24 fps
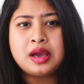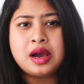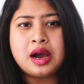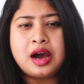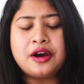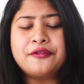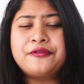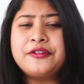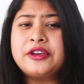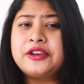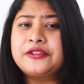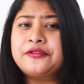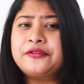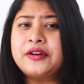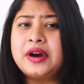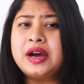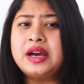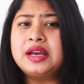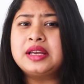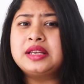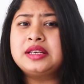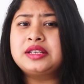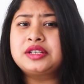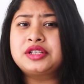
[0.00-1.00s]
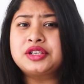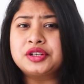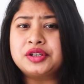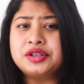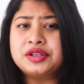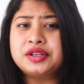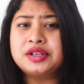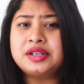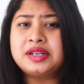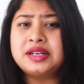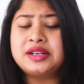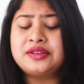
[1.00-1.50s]
A FIFA
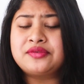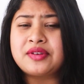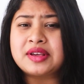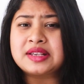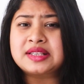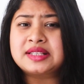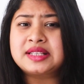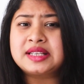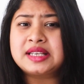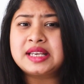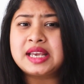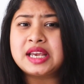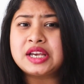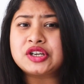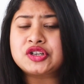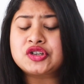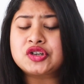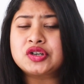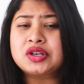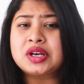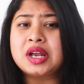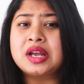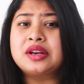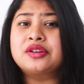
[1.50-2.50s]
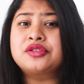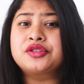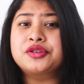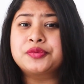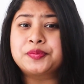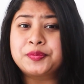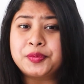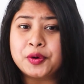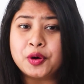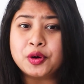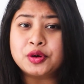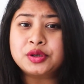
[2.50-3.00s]
internal investigation and
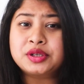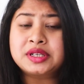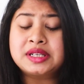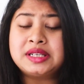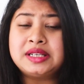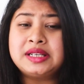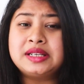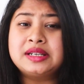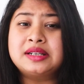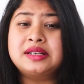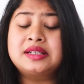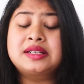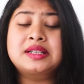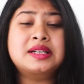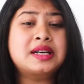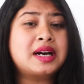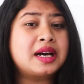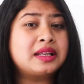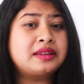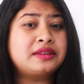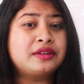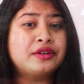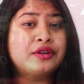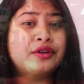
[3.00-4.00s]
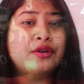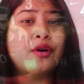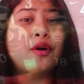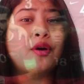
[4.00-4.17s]
report cleared Qatar